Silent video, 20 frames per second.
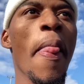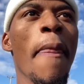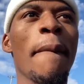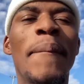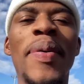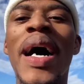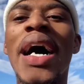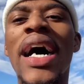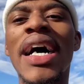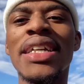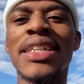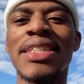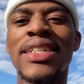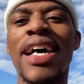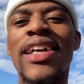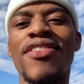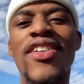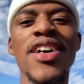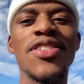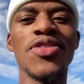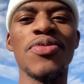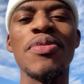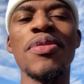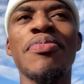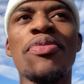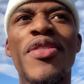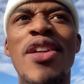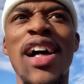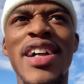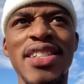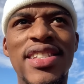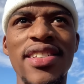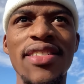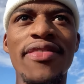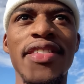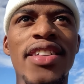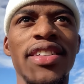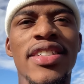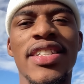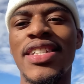but I tried to be productive
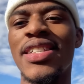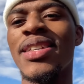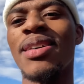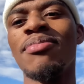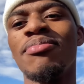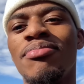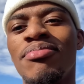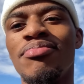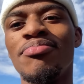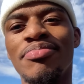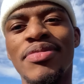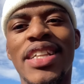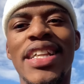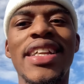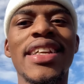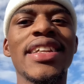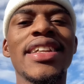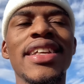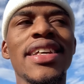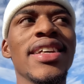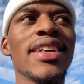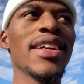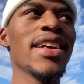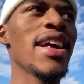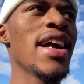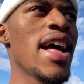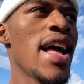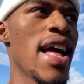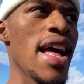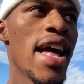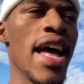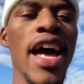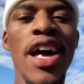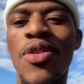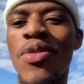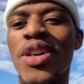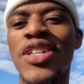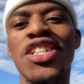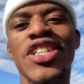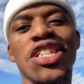and did some cleaning and
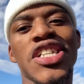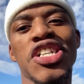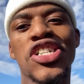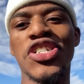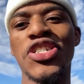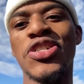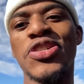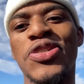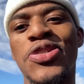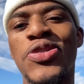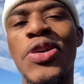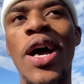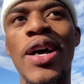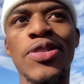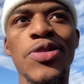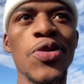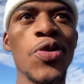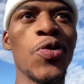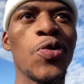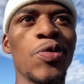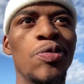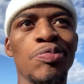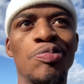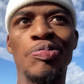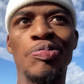washing dishes. Yeah, so